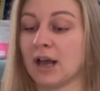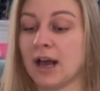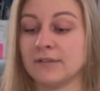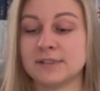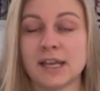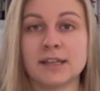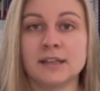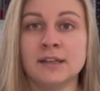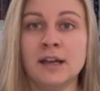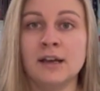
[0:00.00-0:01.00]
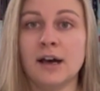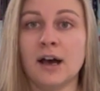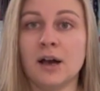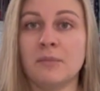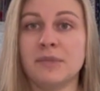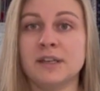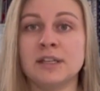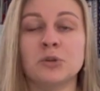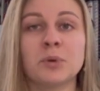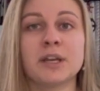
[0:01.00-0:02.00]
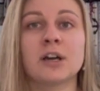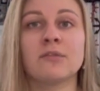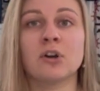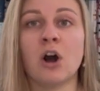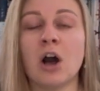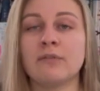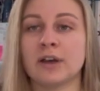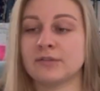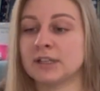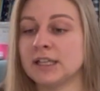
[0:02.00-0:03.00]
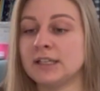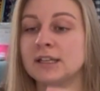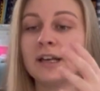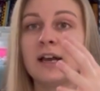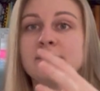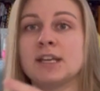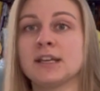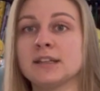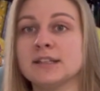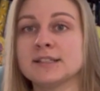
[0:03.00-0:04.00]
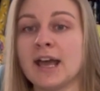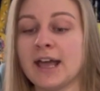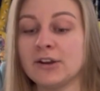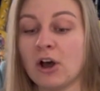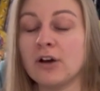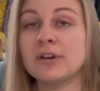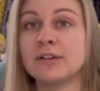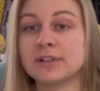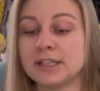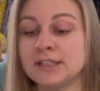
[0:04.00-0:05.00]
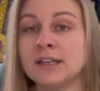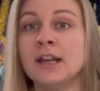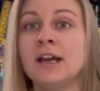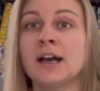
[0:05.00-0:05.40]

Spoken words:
I've taken the needle plate cover off, I've cleaned it, I've taken this head off, I've cleaned it,